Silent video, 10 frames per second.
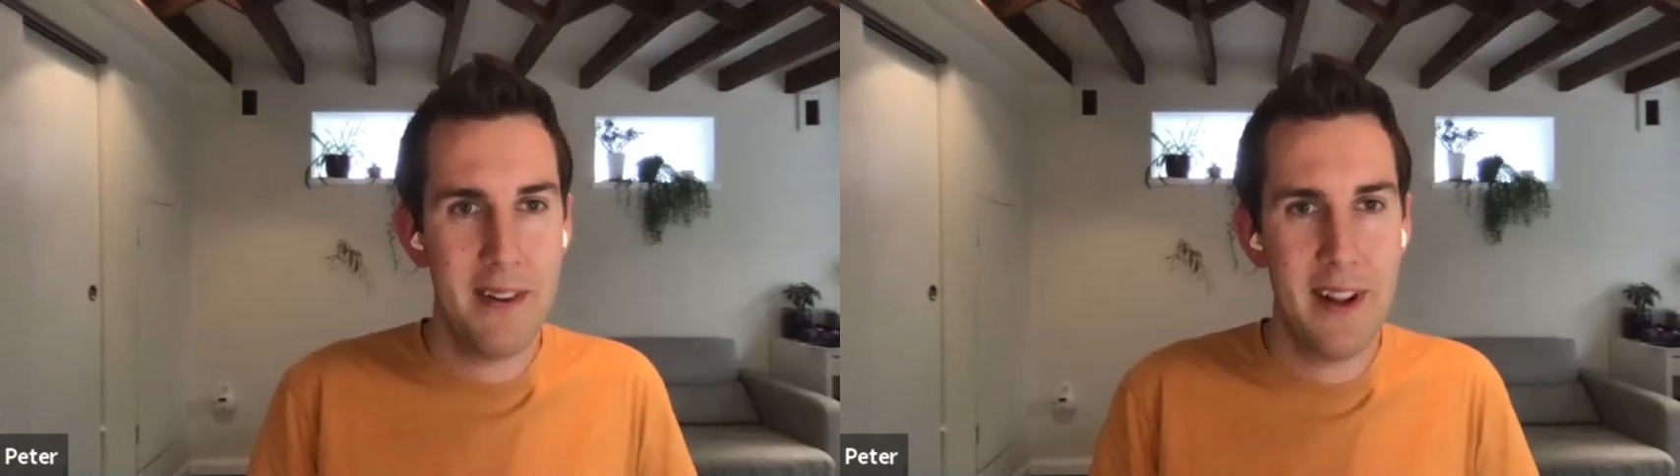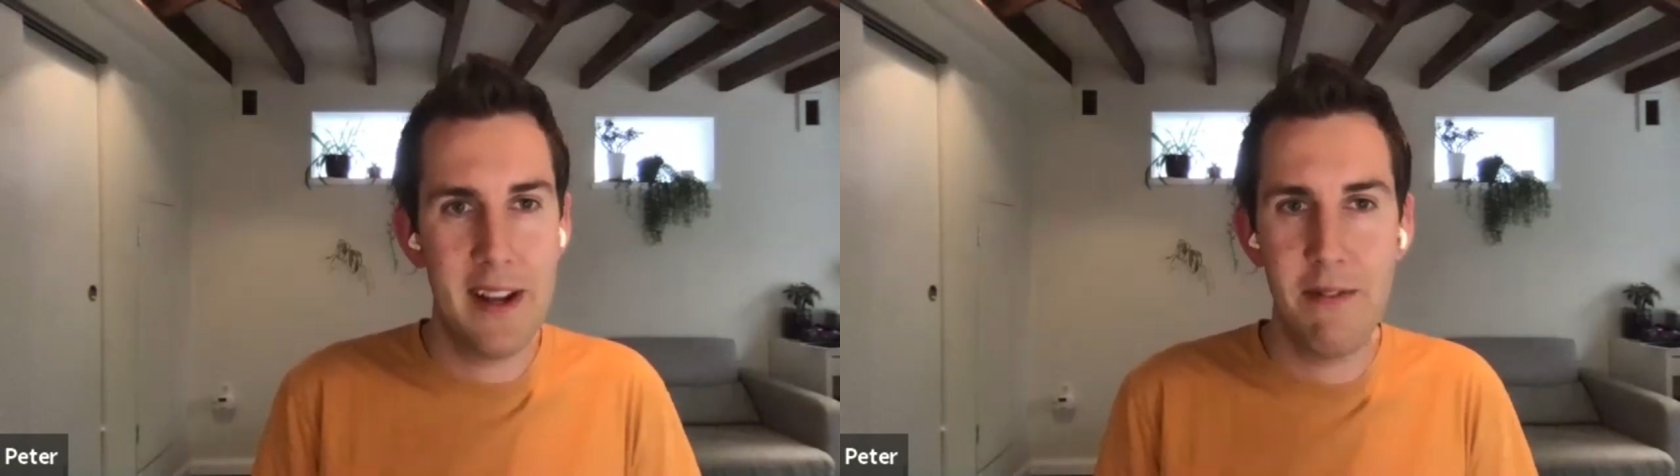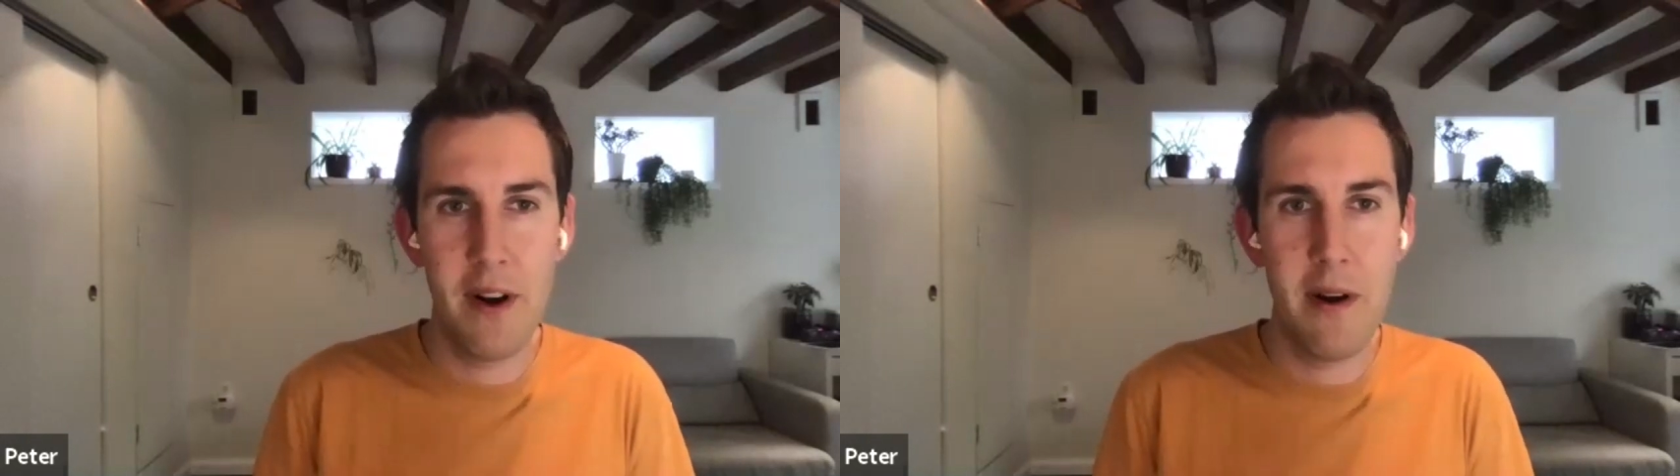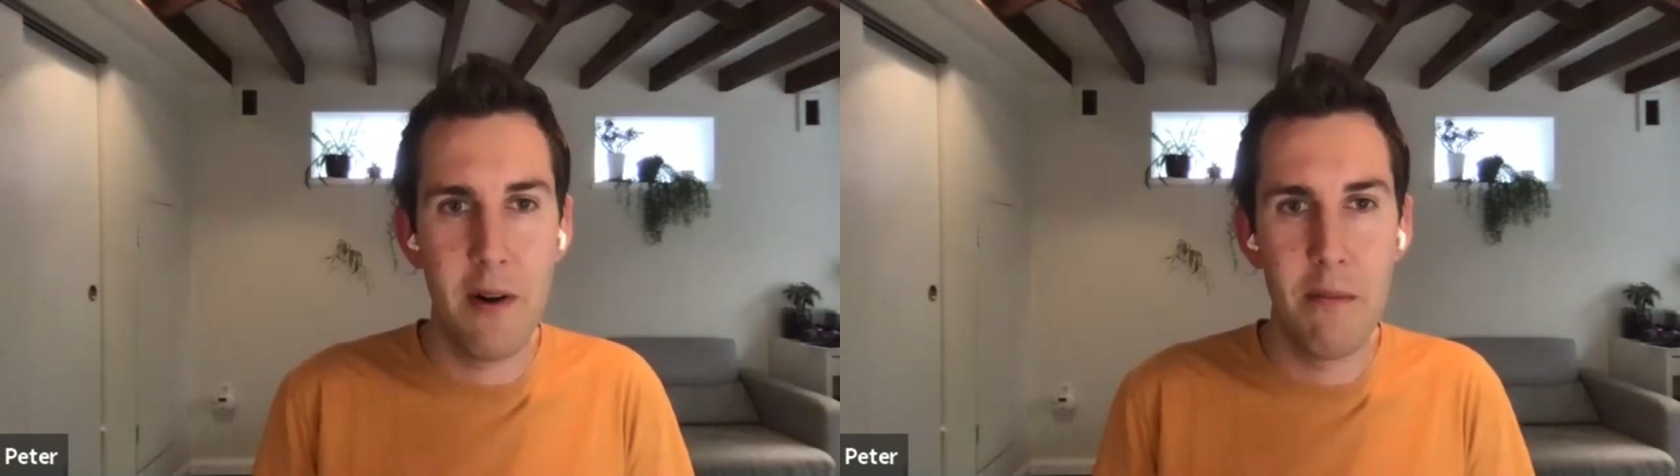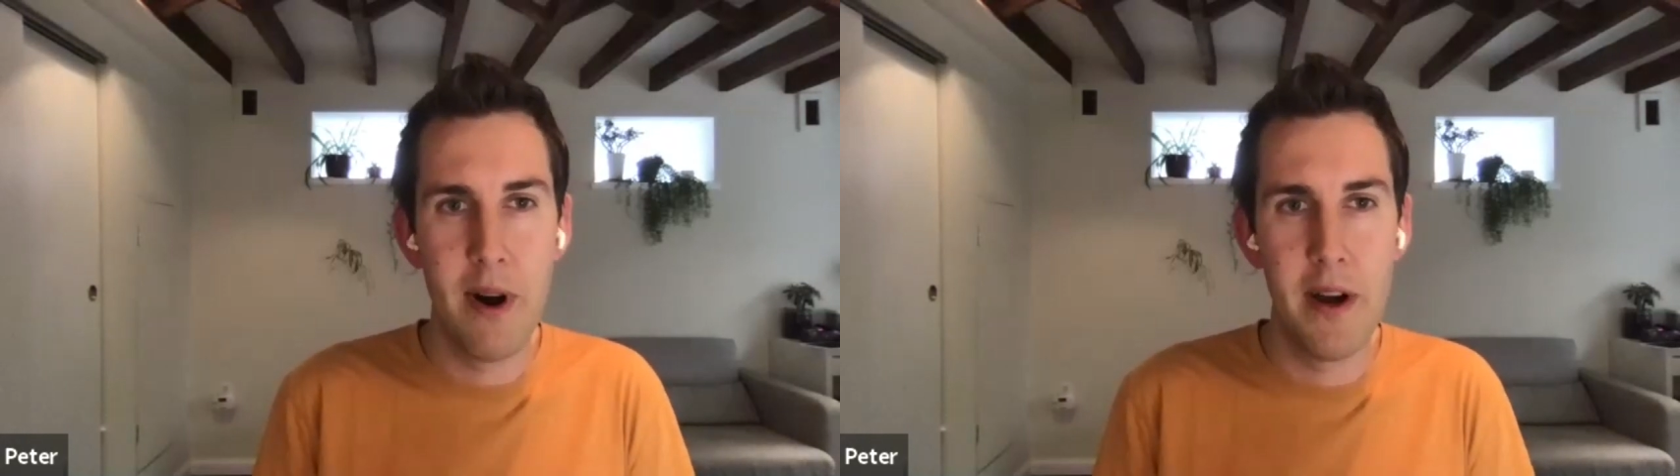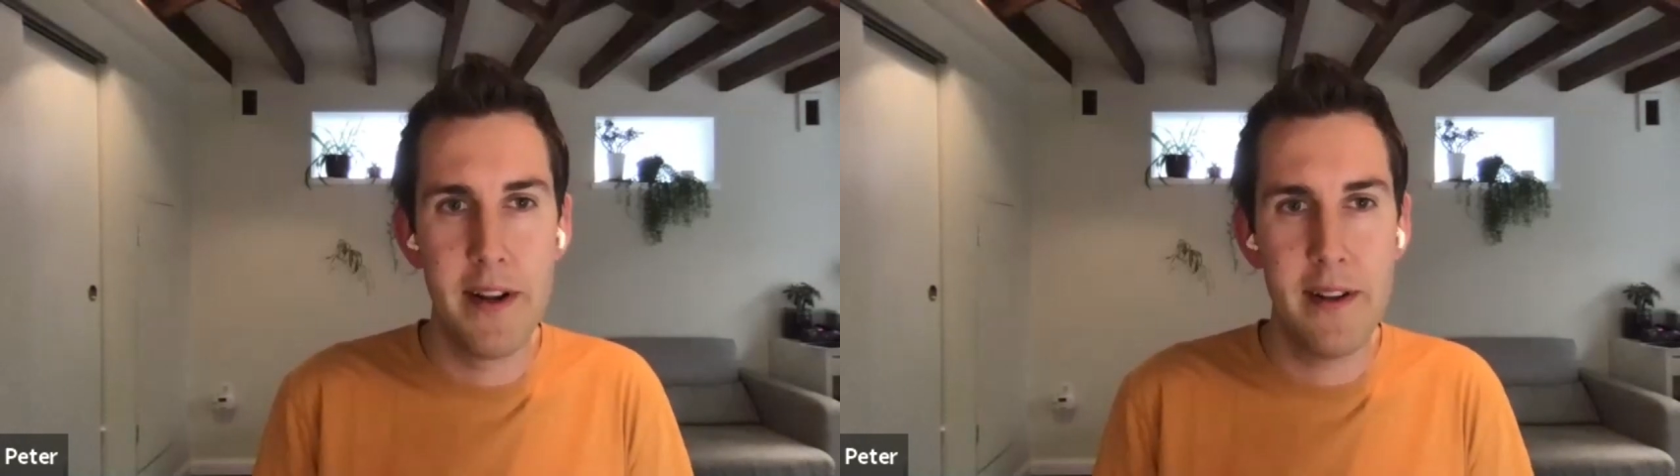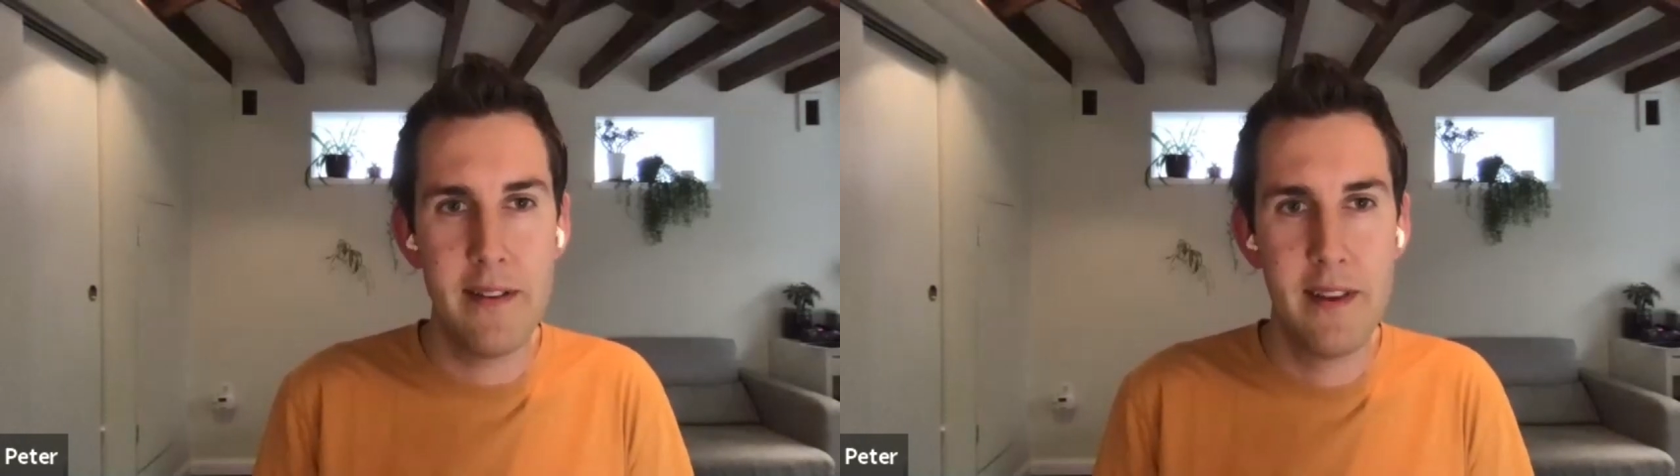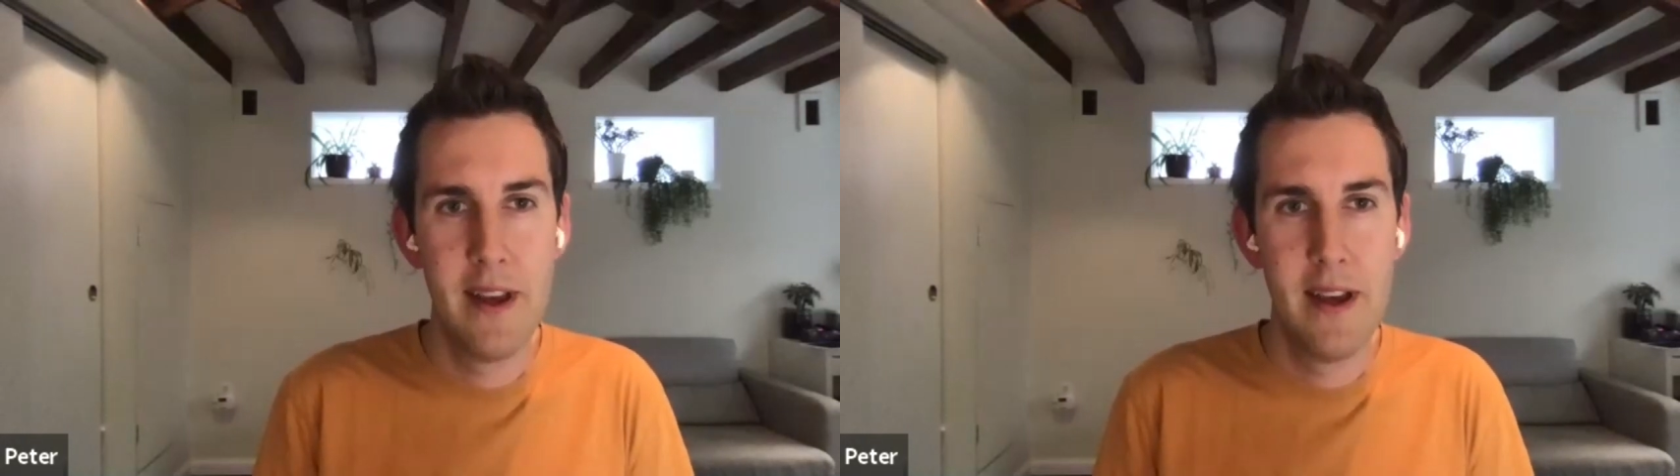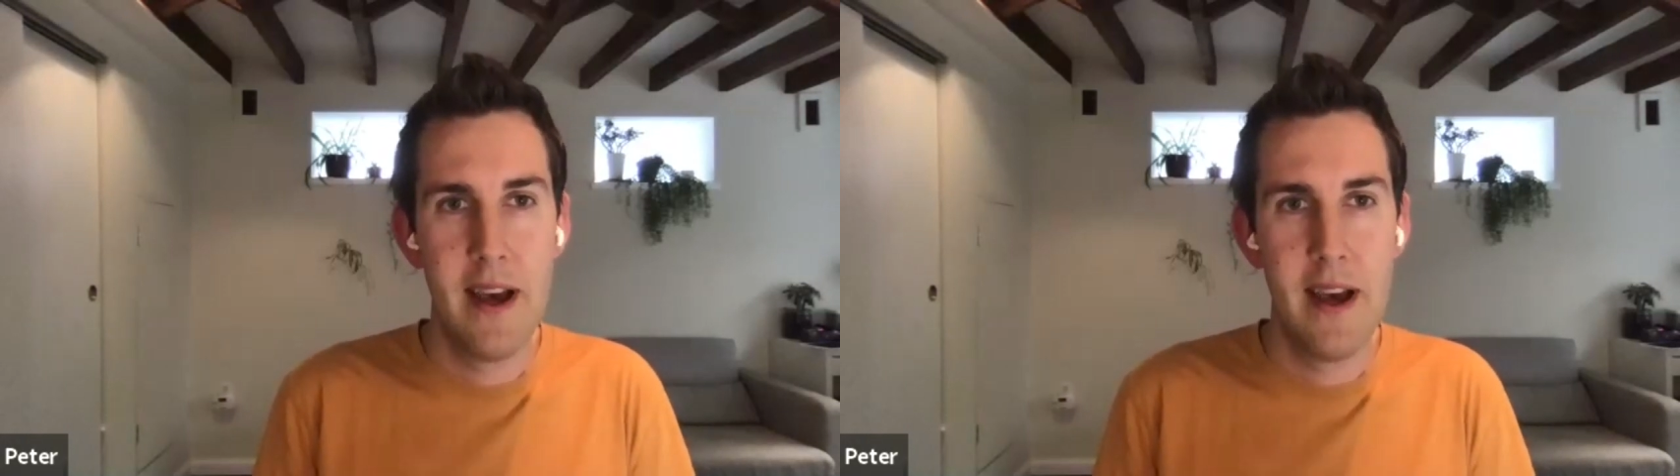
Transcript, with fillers: like for their own projects.